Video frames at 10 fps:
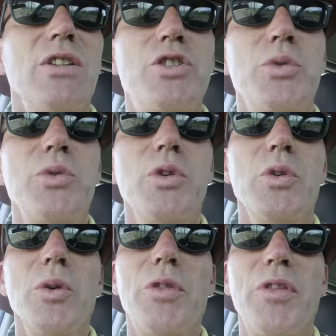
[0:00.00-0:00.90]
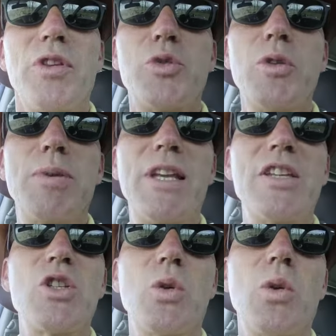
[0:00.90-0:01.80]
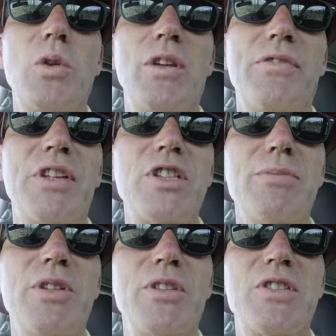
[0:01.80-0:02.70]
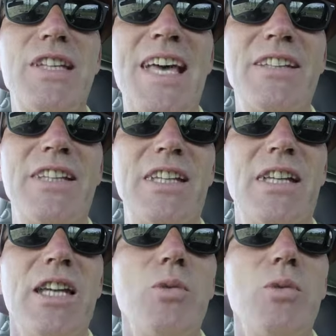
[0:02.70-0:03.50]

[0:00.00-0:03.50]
due north to a place called Fisherman's Landing,